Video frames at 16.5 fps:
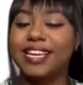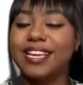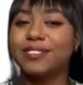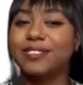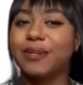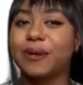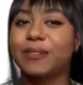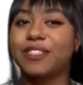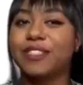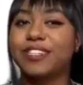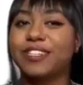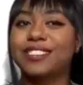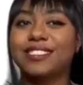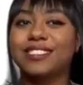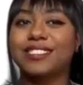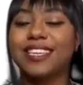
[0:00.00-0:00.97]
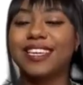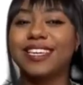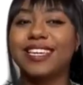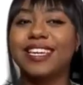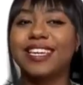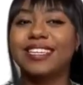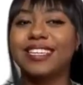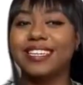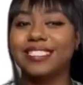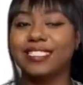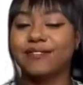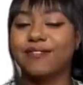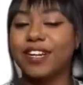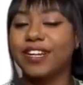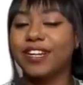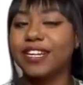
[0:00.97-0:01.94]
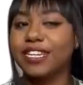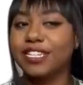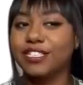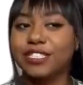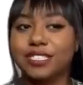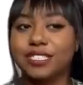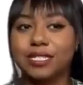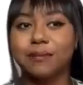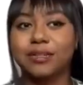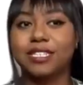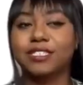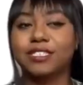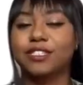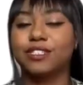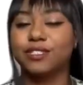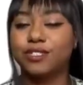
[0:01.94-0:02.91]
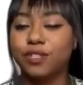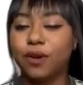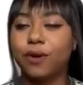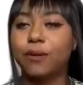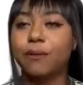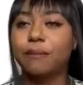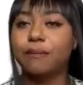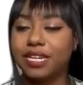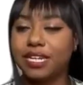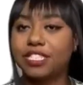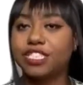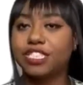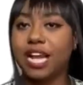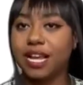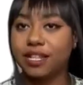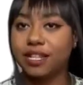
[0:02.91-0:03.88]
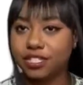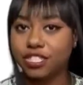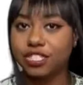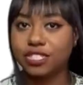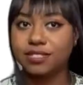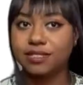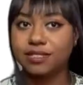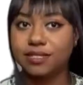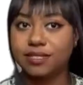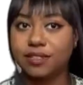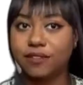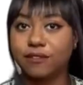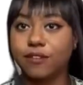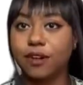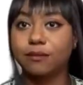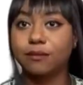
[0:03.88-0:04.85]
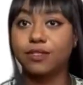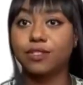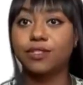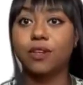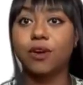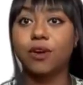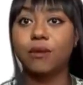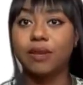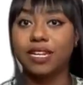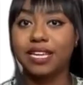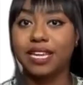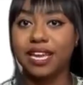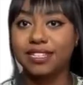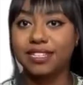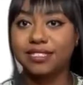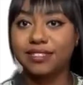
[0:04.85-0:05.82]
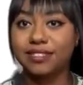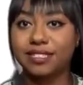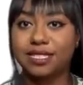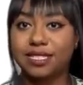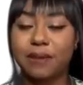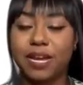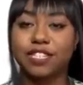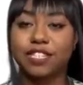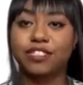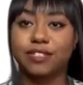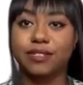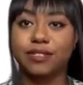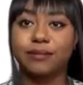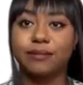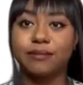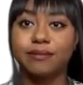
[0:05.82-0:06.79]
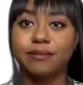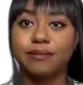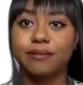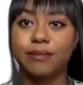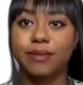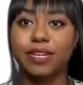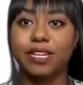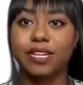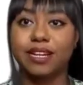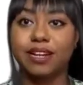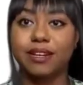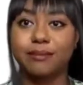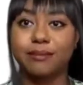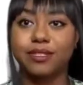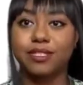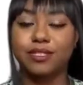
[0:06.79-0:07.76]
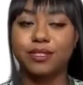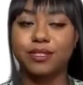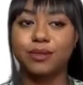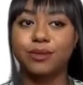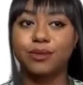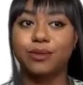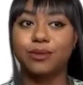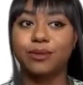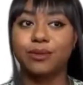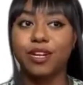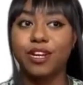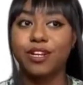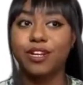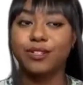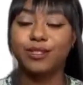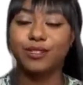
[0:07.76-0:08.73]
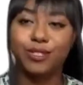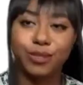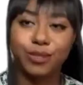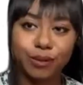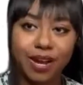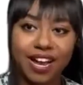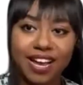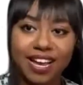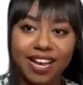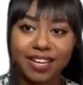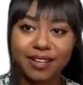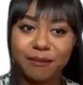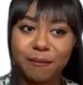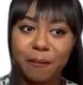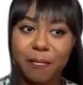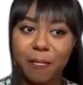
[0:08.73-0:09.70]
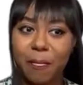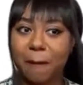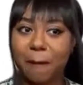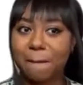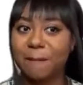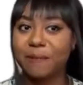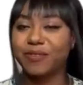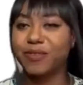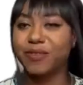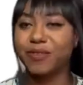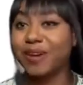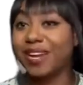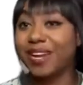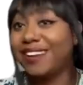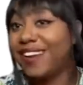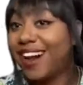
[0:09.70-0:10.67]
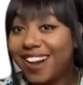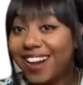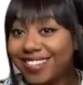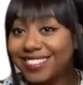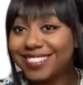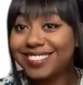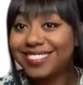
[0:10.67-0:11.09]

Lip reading: So it's very interesting because there are so many challenges from so many ends of the spectrum when it comes to, do I not,